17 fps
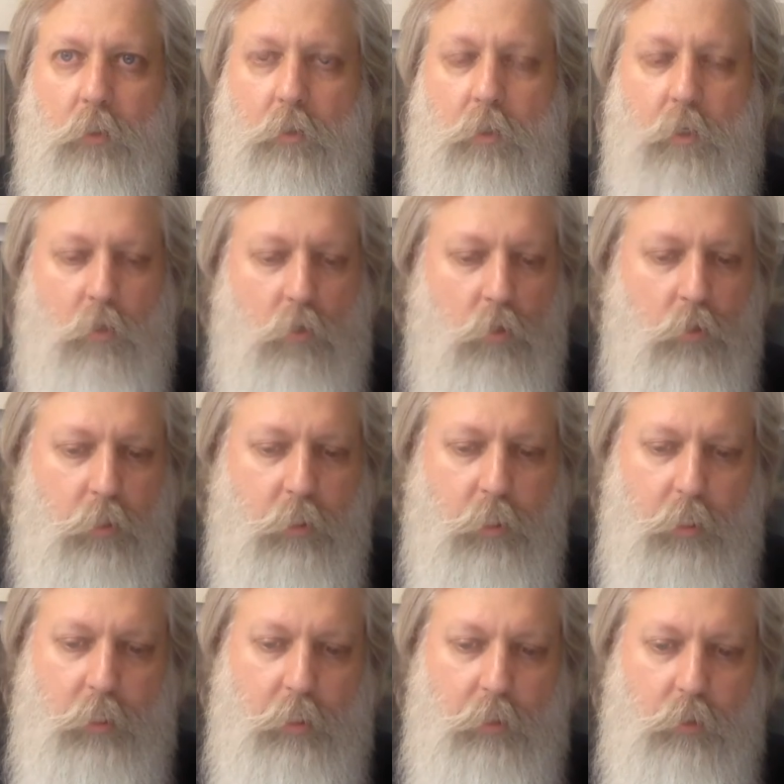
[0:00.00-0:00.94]
There are
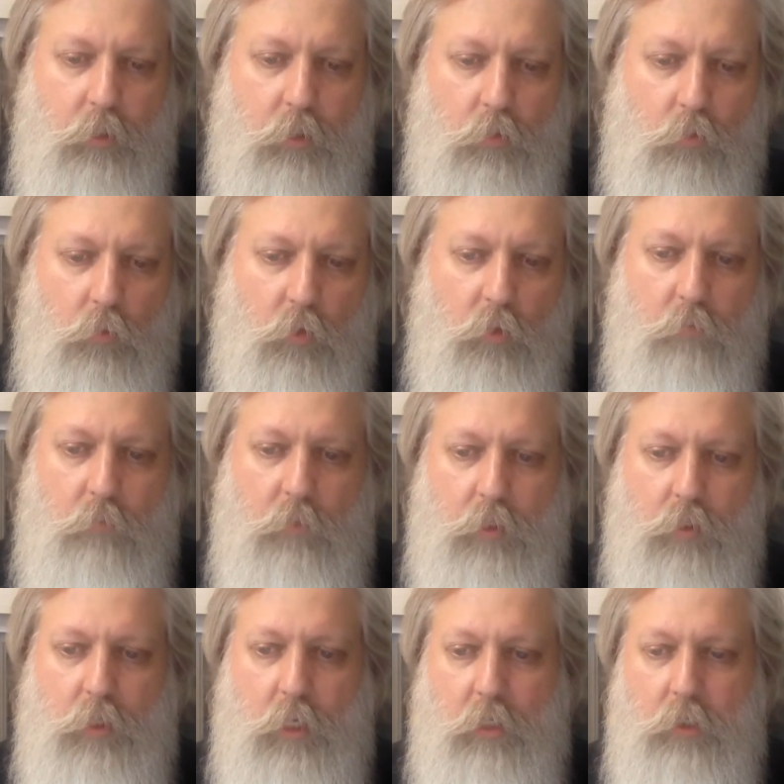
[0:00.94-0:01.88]
days where the
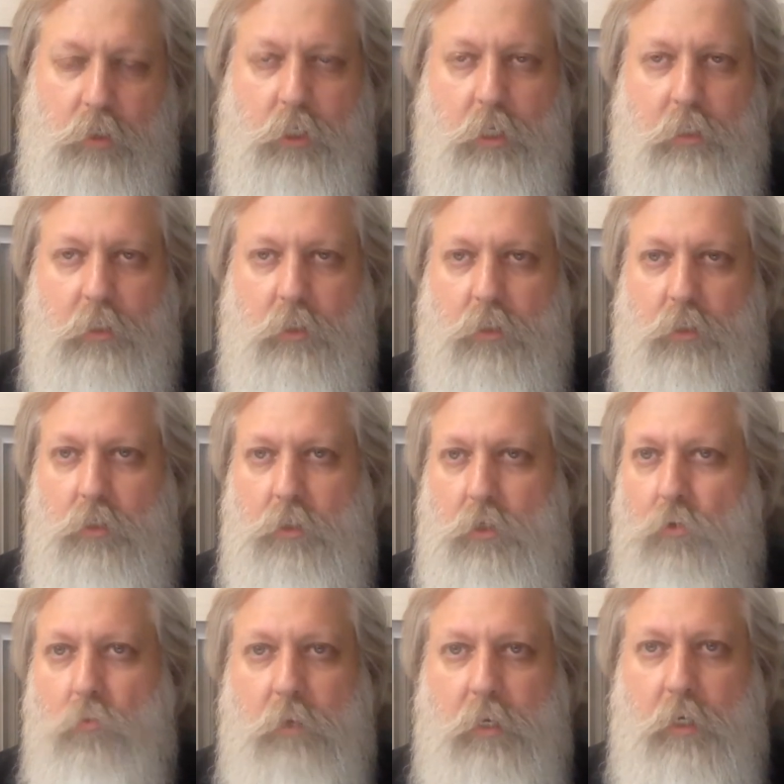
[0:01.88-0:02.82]
mustache takes
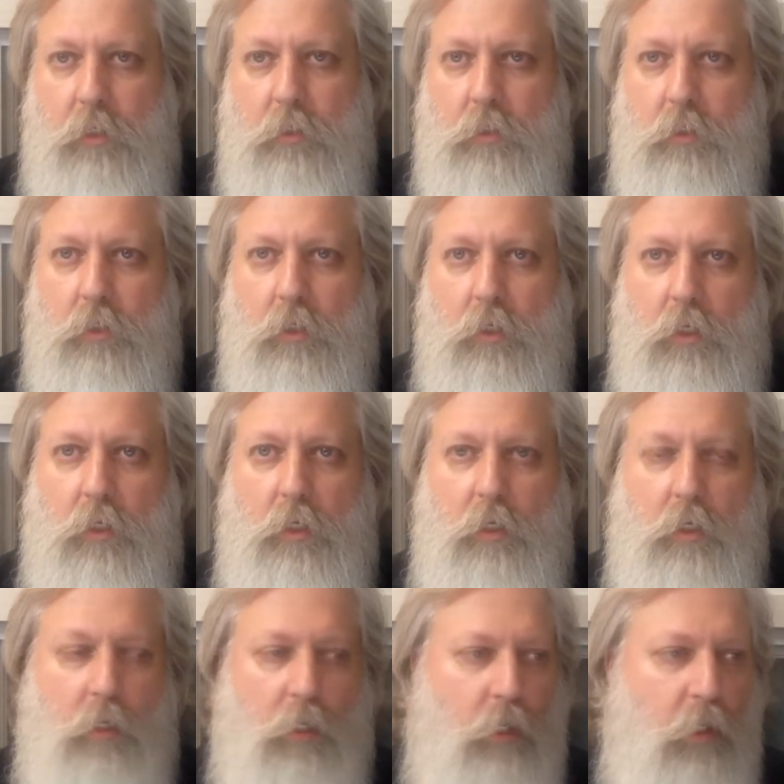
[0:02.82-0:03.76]
2 minutes
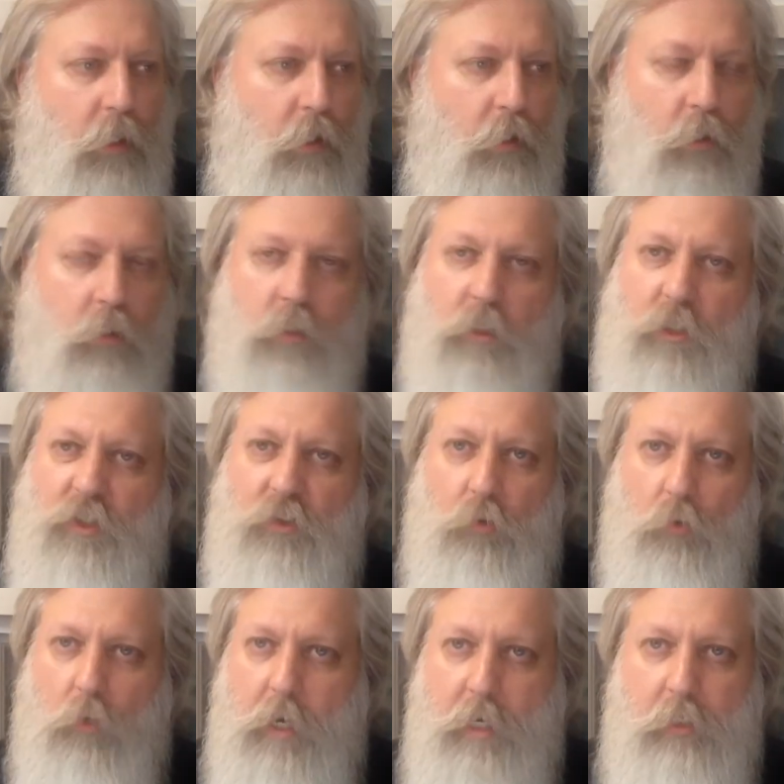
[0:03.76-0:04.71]
and it looks
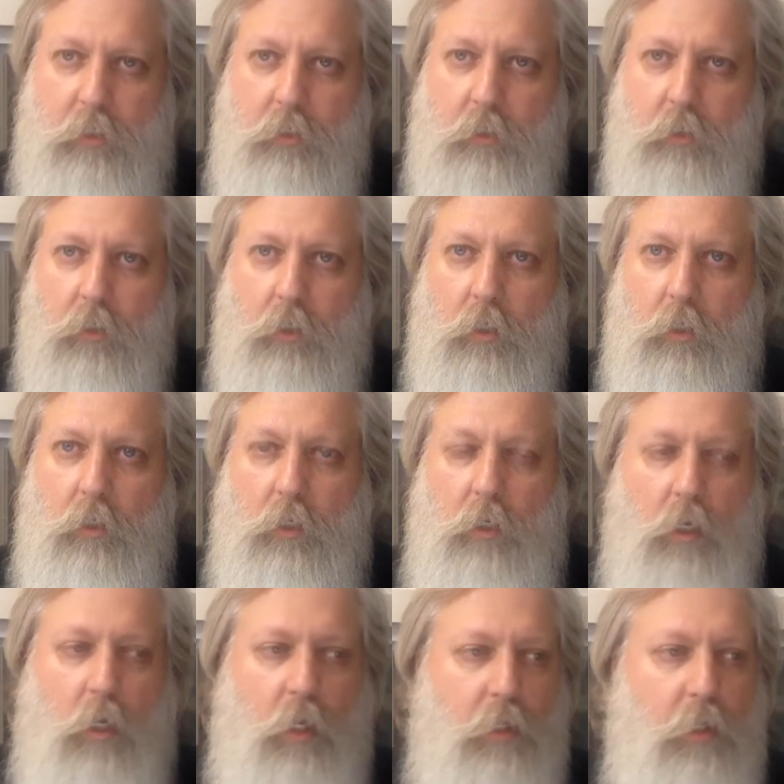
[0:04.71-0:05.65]
great.
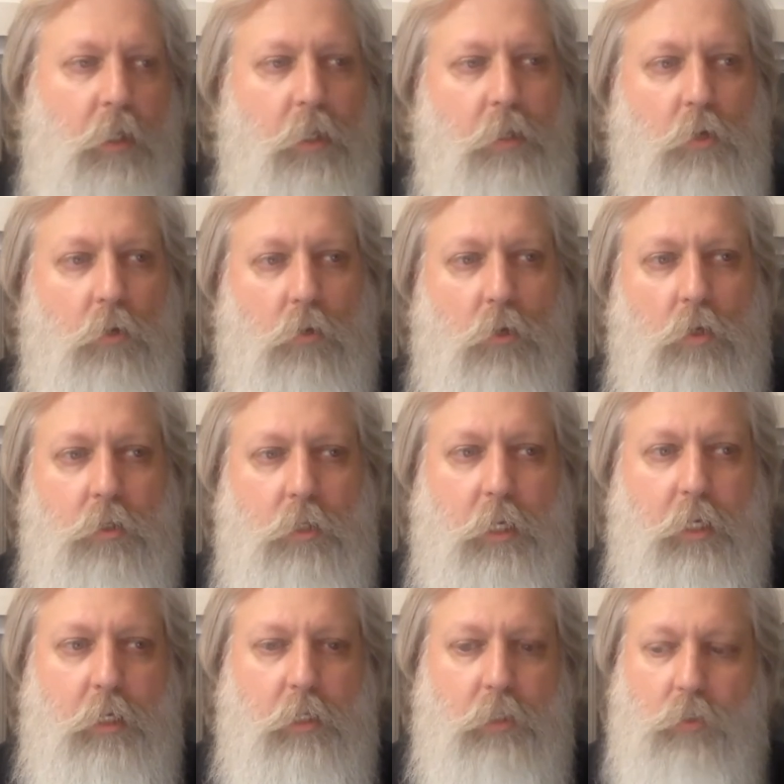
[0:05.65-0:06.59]
And then there are
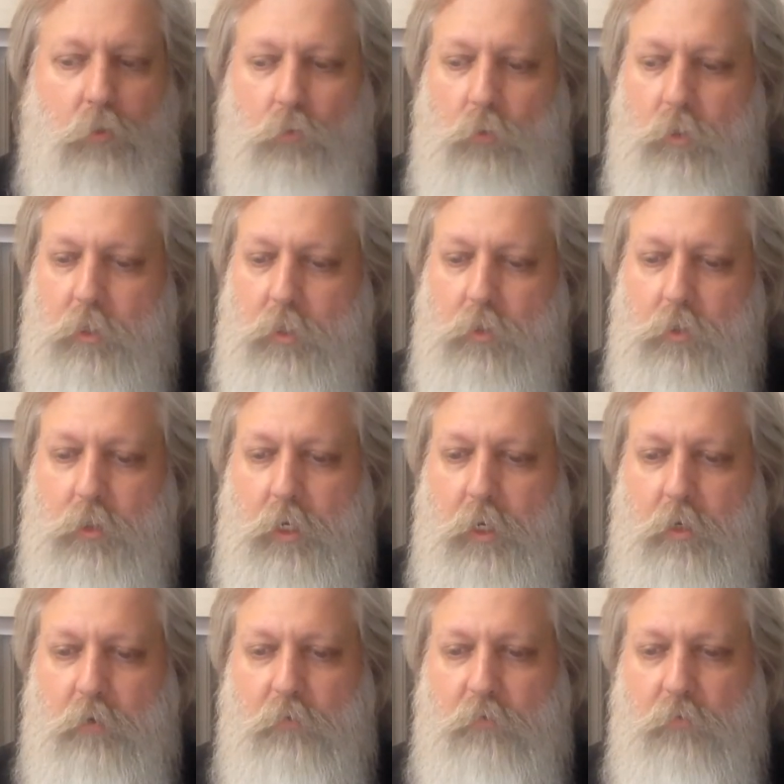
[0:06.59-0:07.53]
days when you're
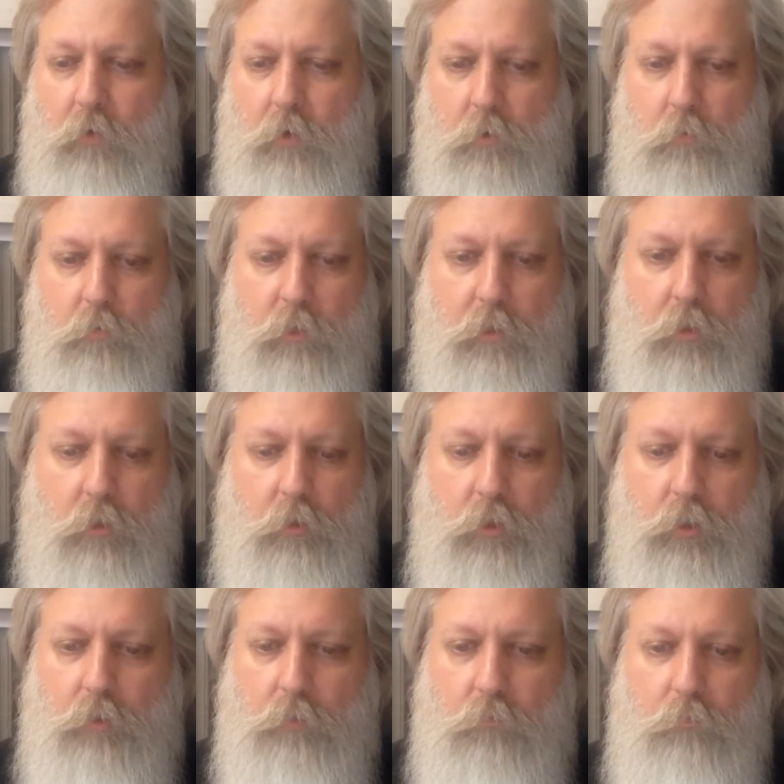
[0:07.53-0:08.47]
standing in front of the mirror
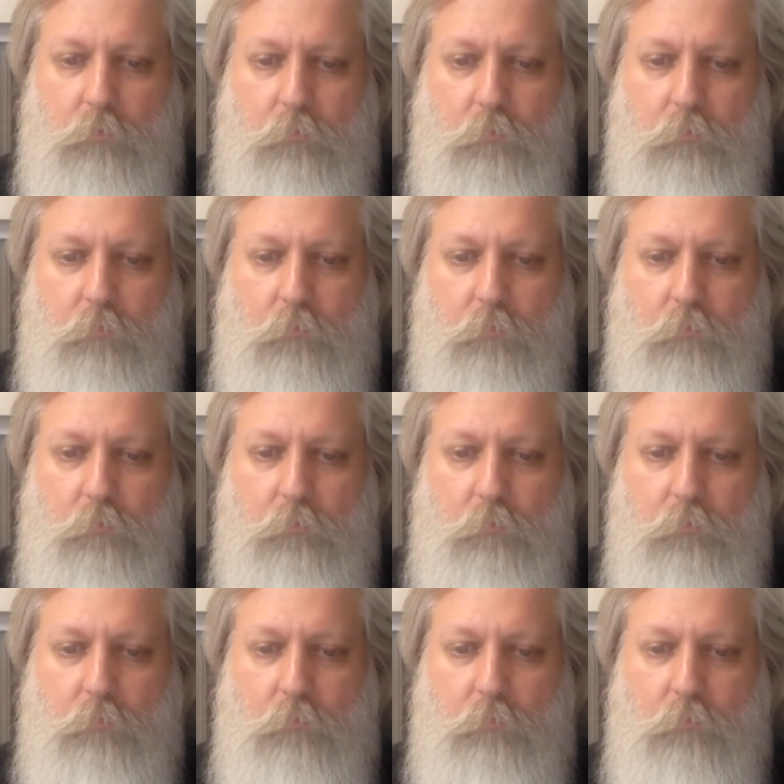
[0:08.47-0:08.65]
just